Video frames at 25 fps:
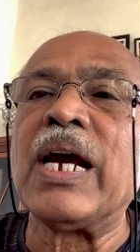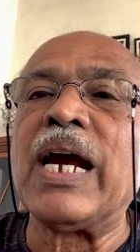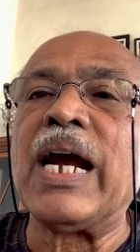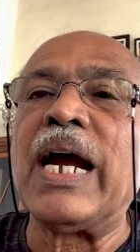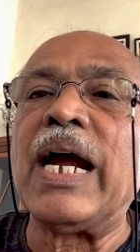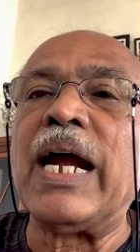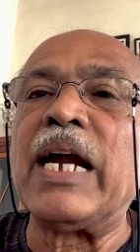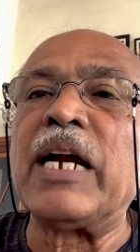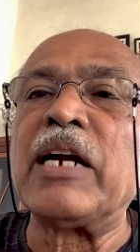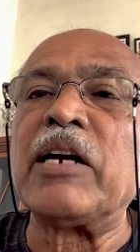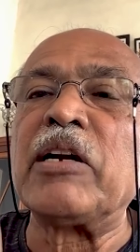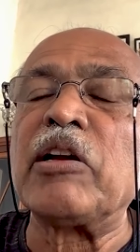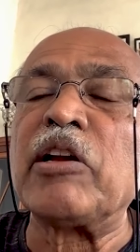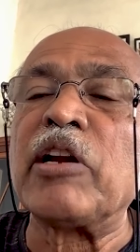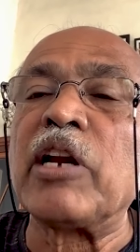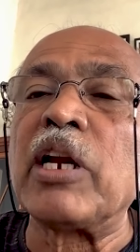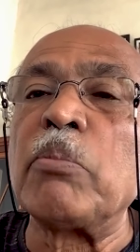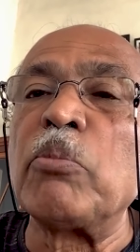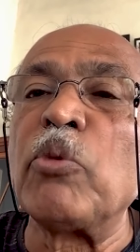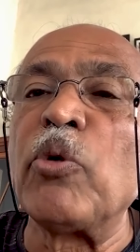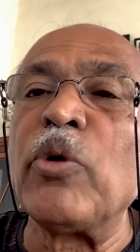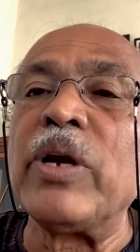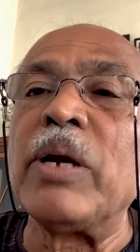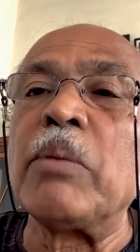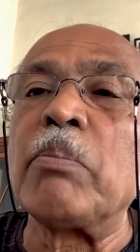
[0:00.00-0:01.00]
and
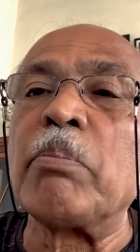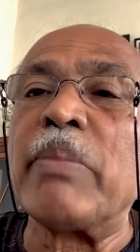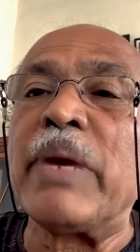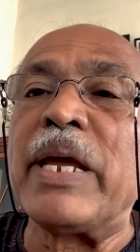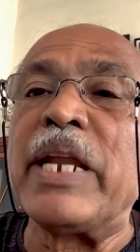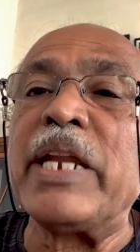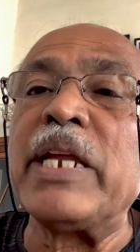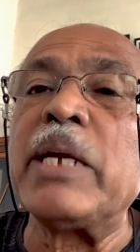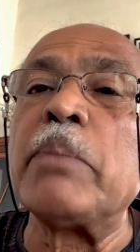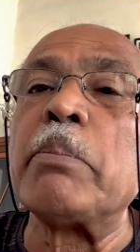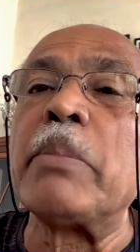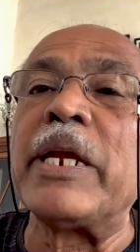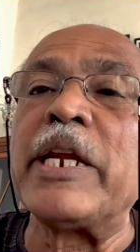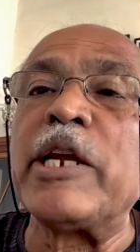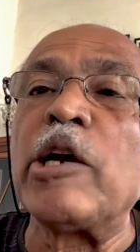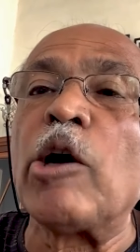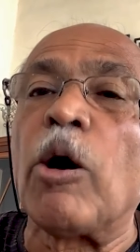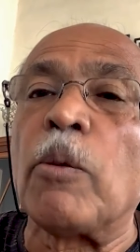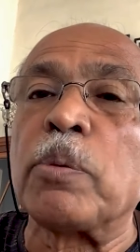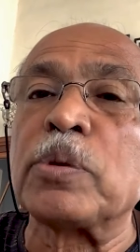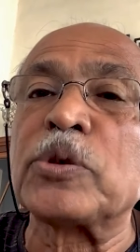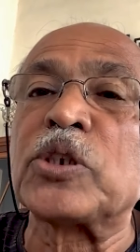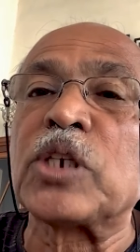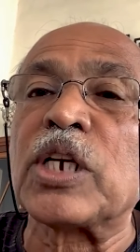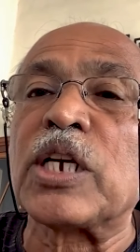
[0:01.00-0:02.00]
removing many, many
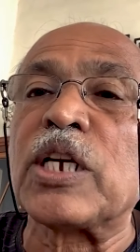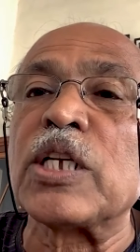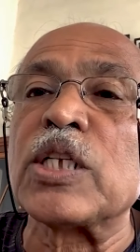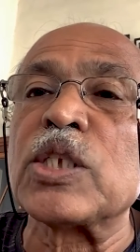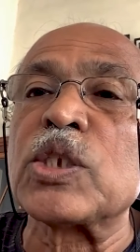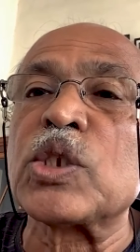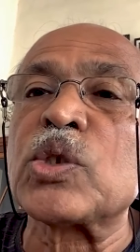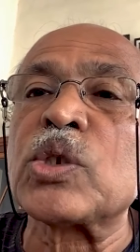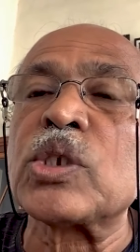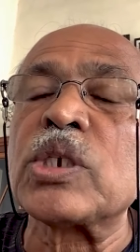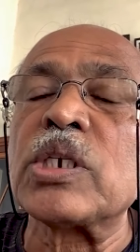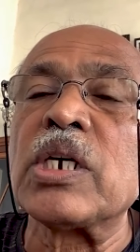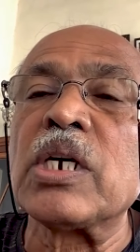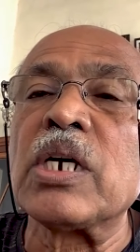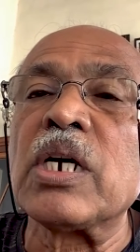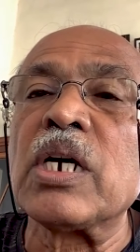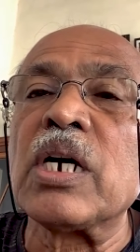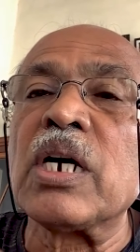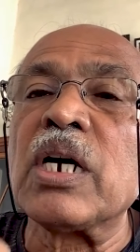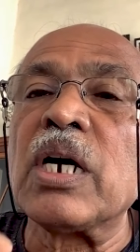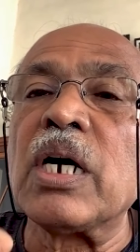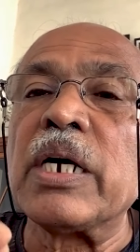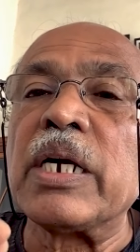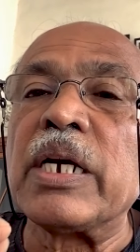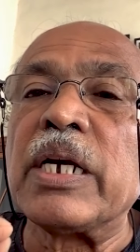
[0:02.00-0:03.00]
obstacles
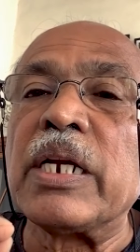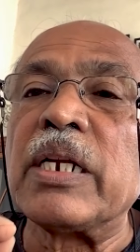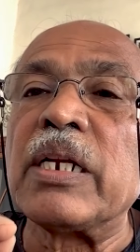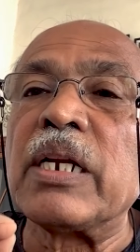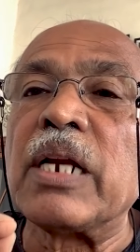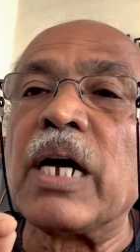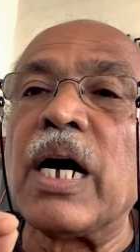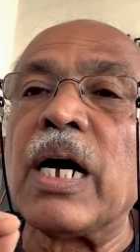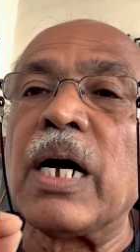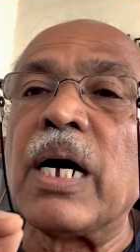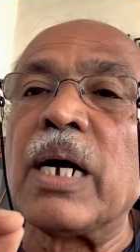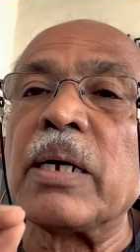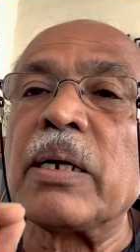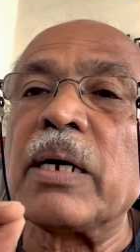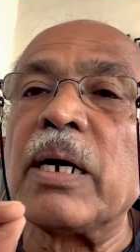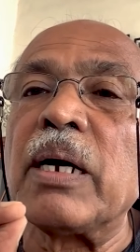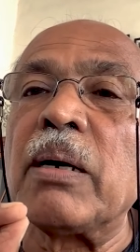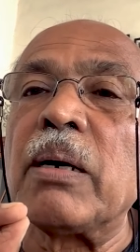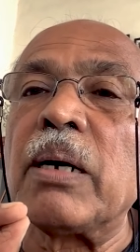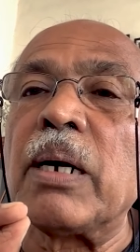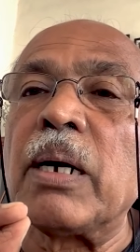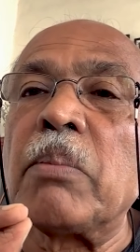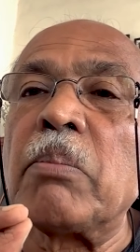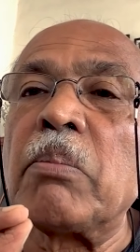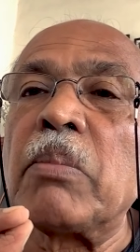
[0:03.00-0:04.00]
in uh,
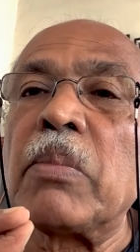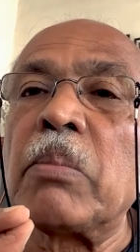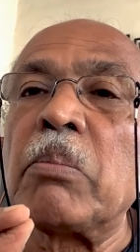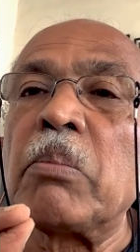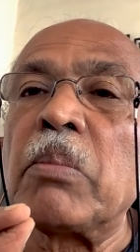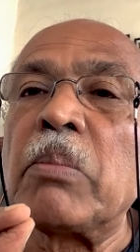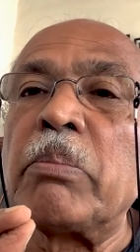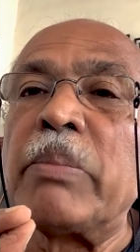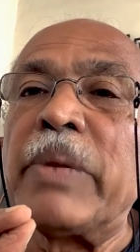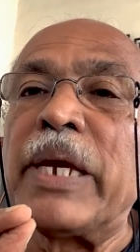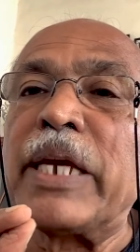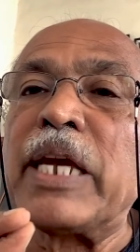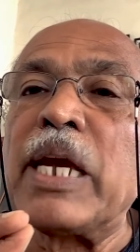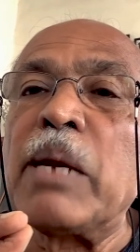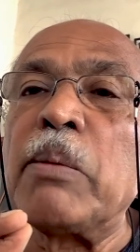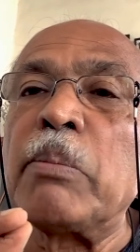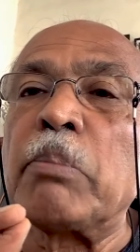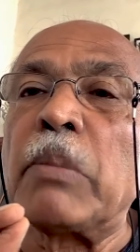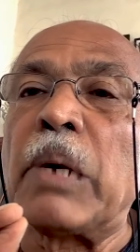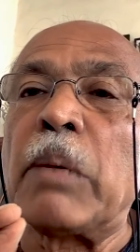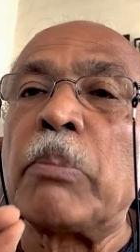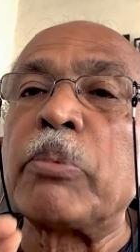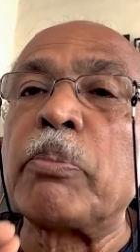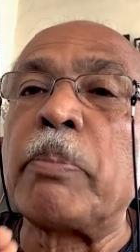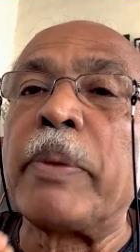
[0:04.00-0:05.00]
uh, making,
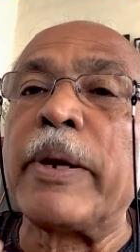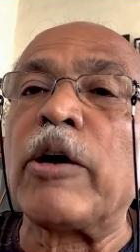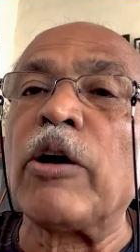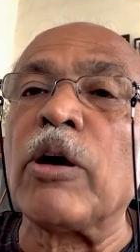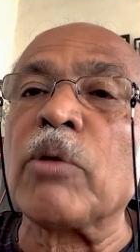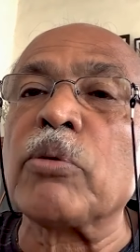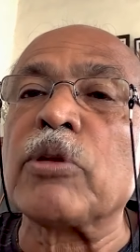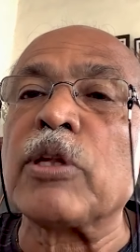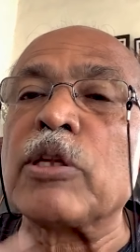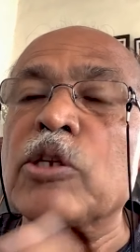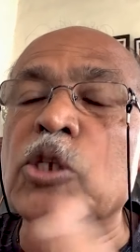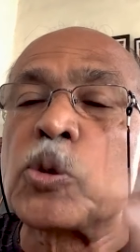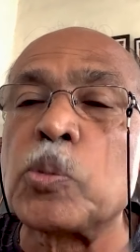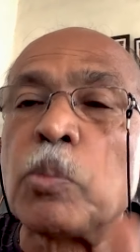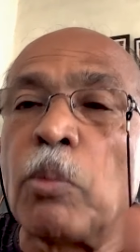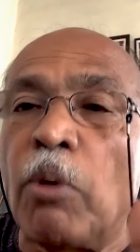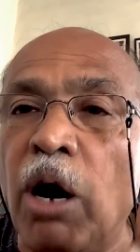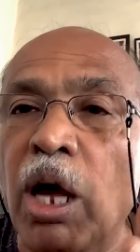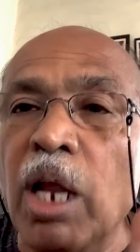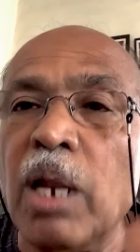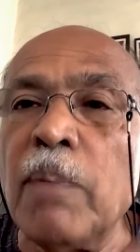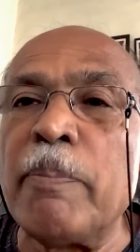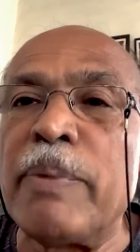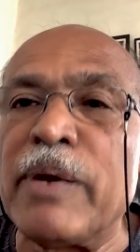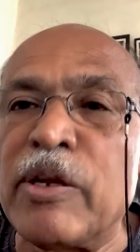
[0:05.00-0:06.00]
because
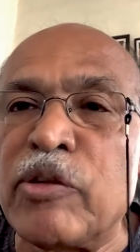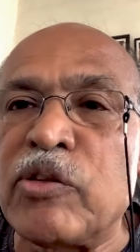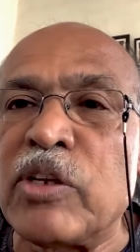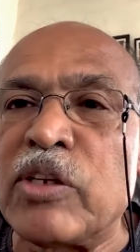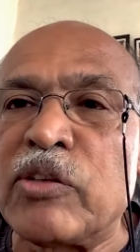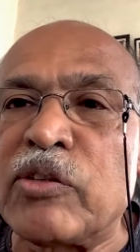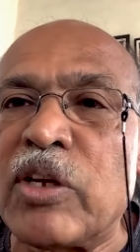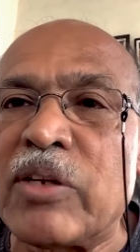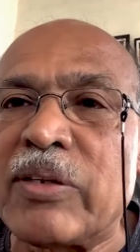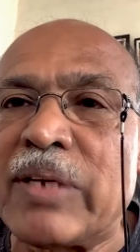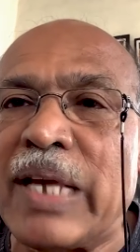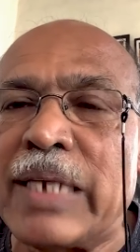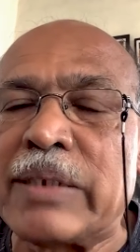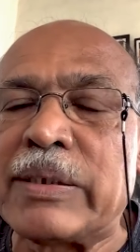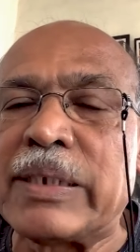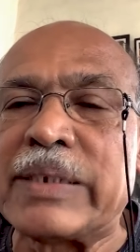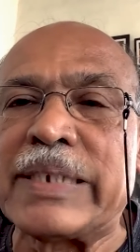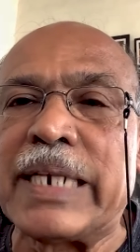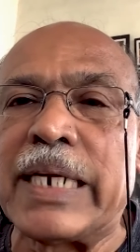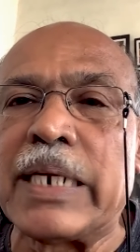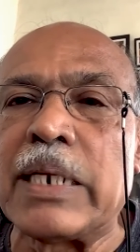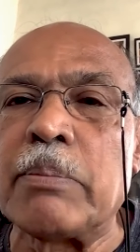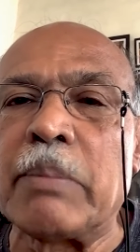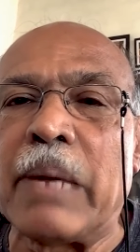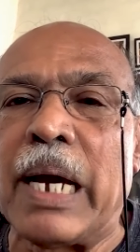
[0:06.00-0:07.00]
small businesses, as I
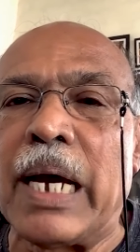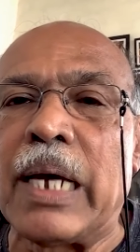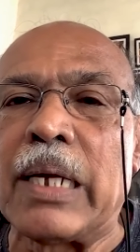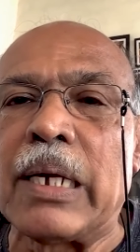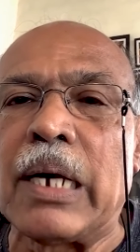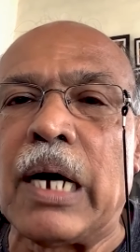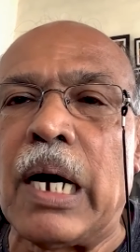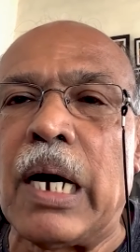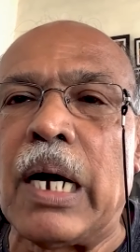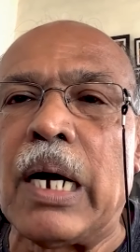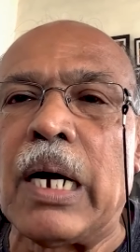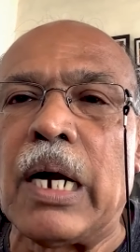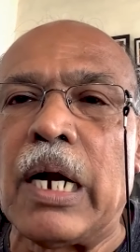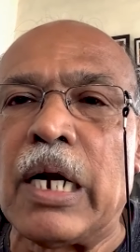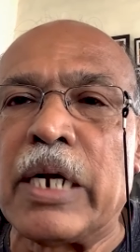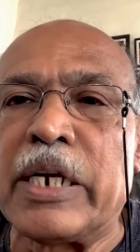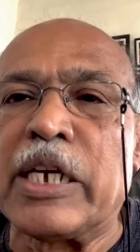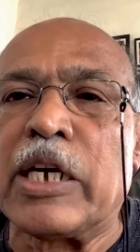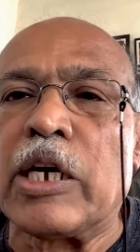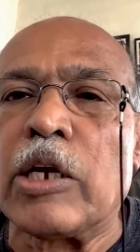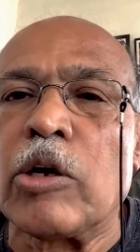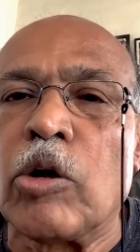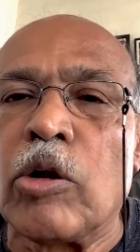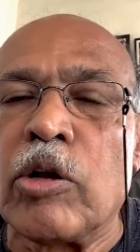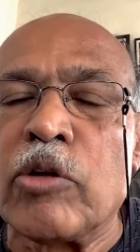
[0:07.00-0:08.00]
said in my
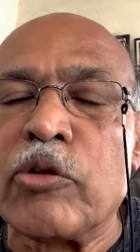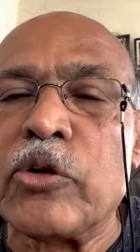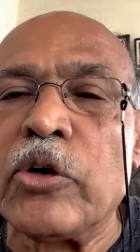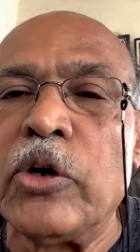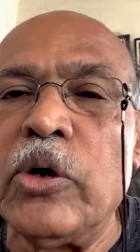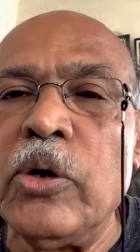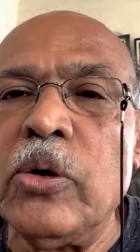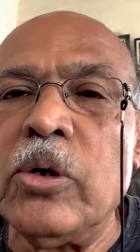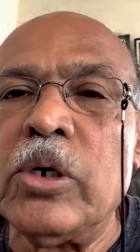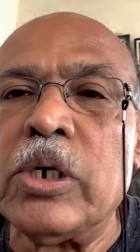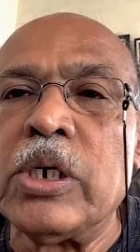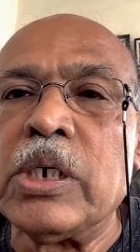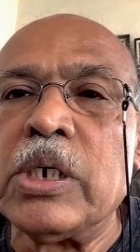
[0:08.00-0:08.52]
article also,